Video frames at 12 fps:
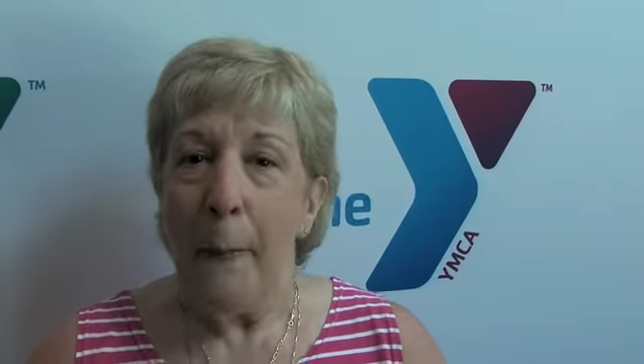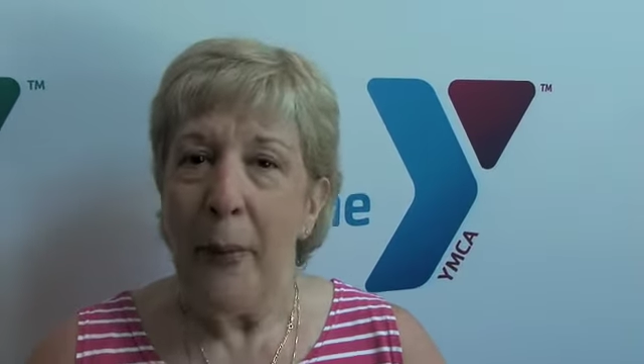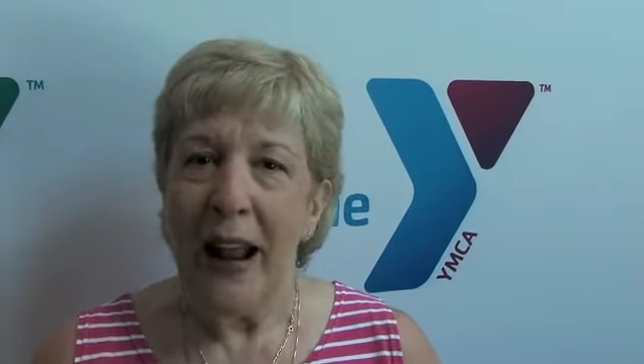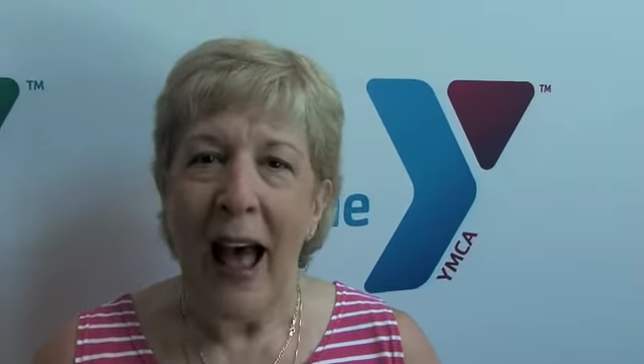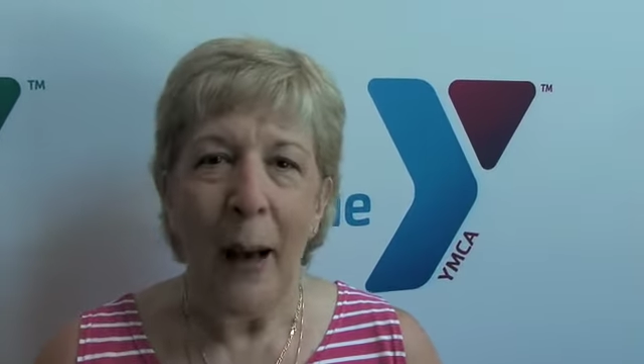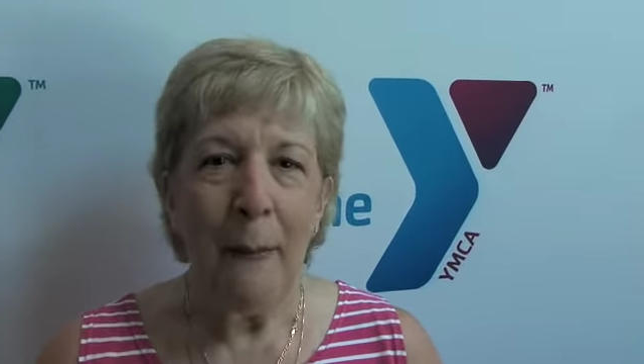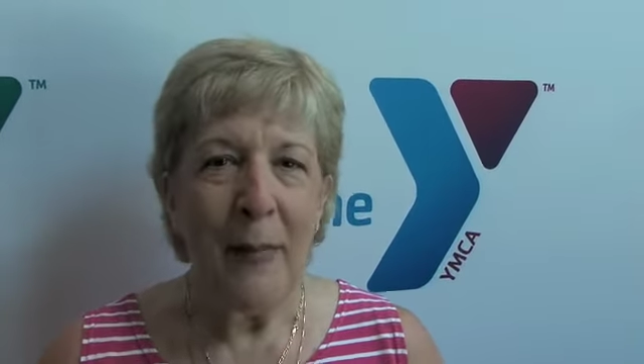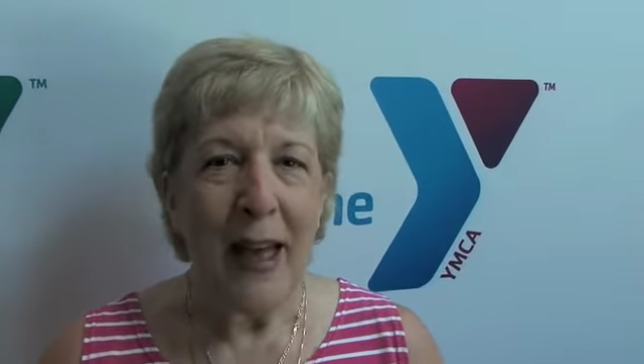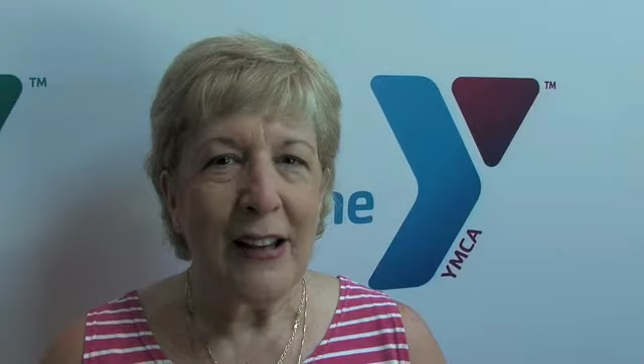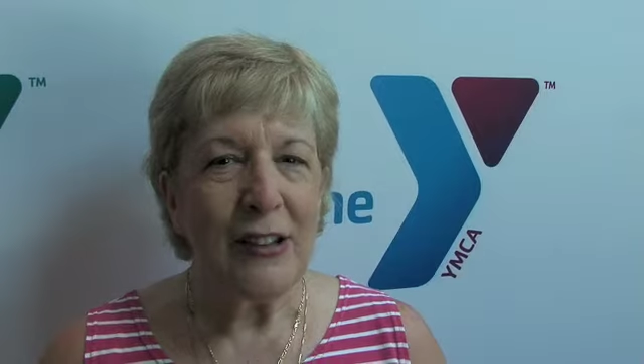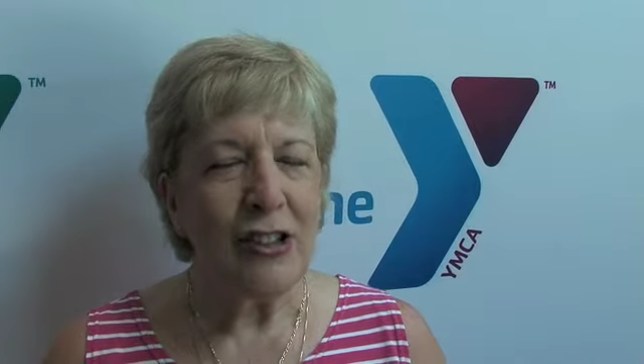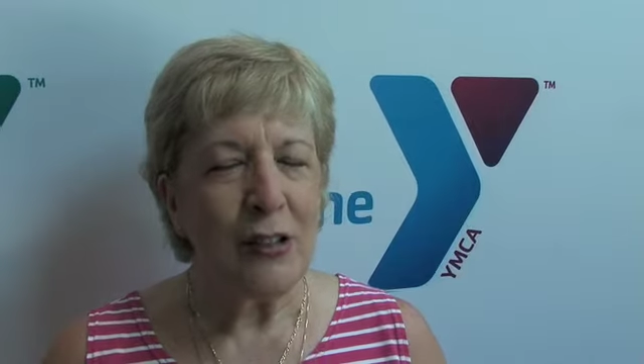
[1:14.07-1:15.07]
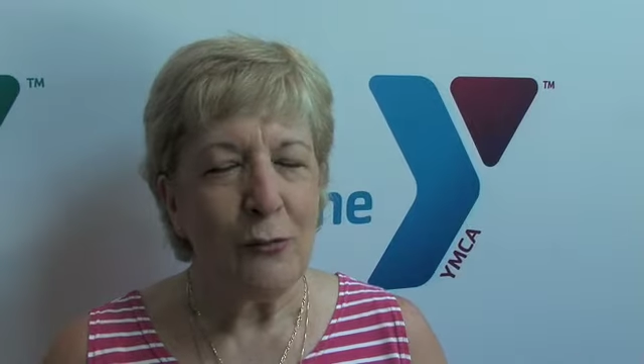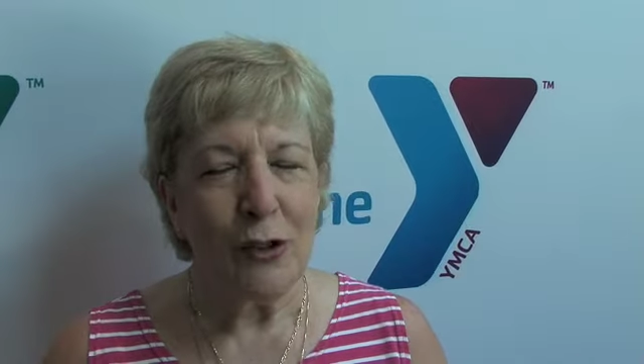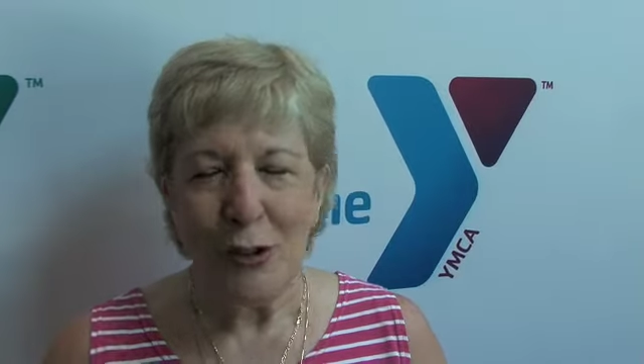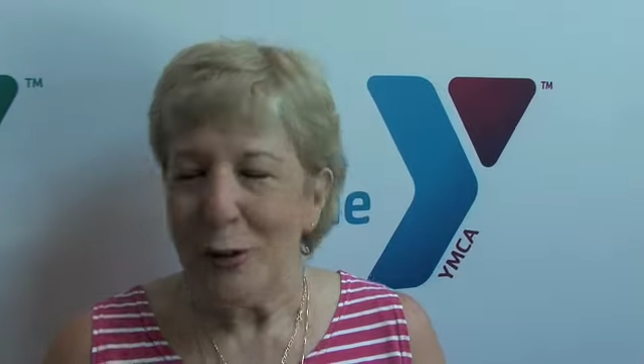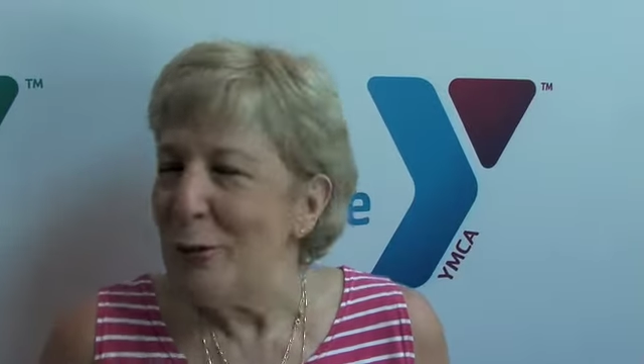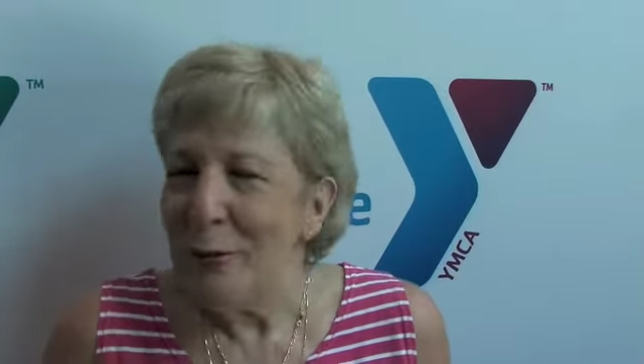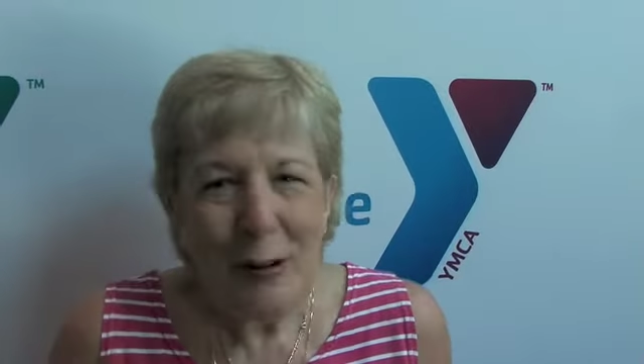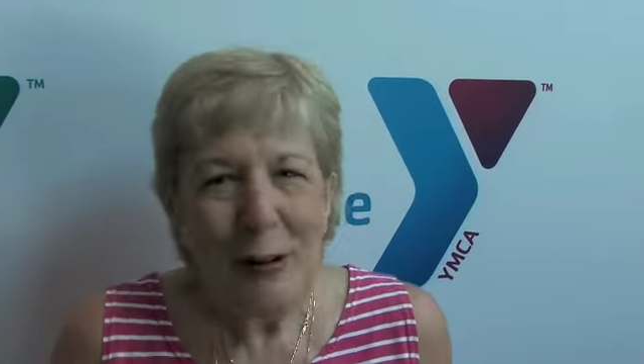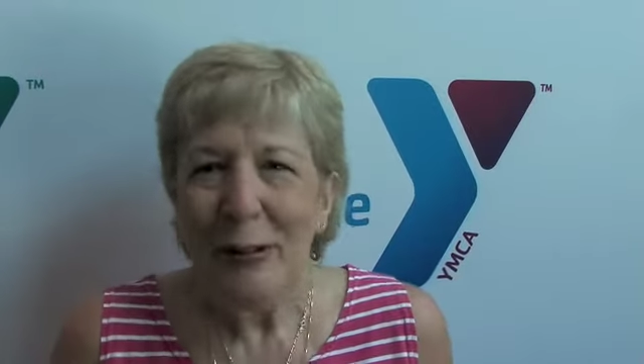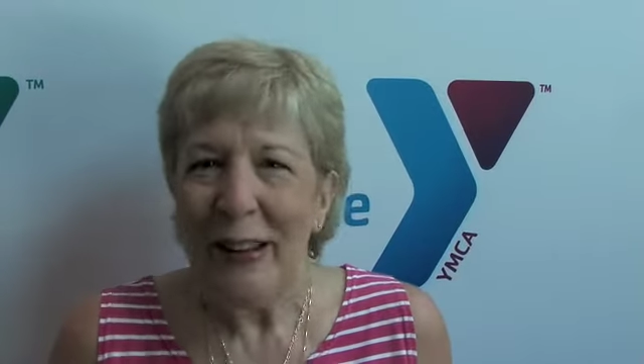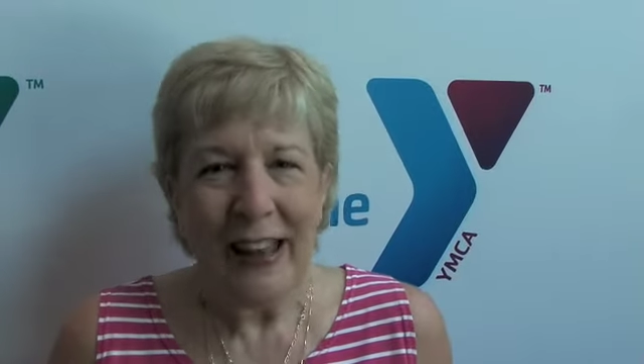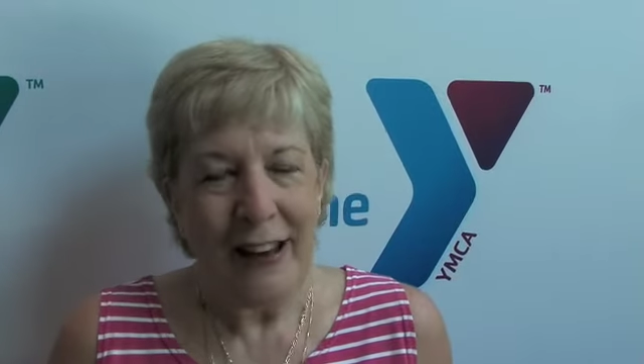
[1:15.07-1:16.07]
But I met some
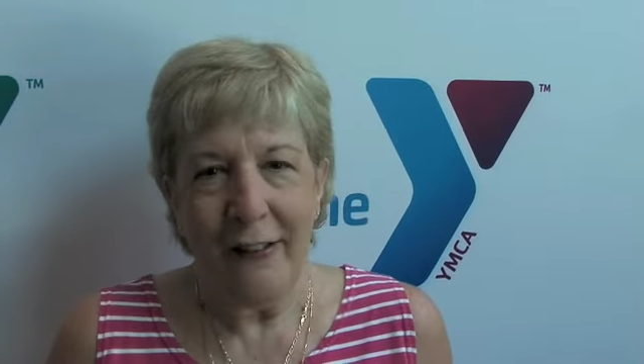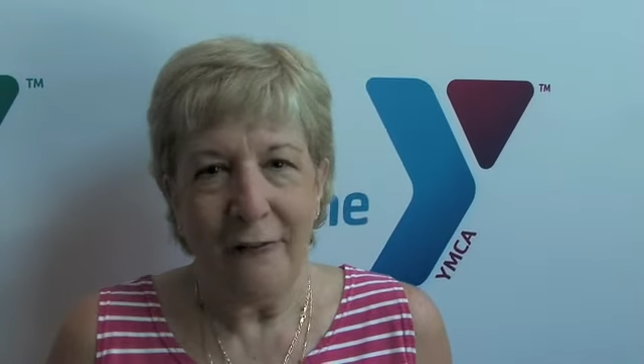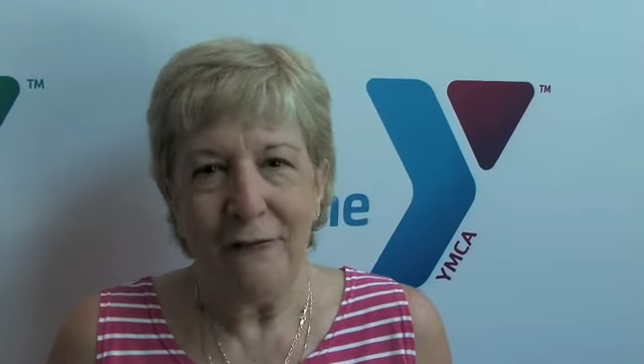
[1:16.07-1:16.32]
truly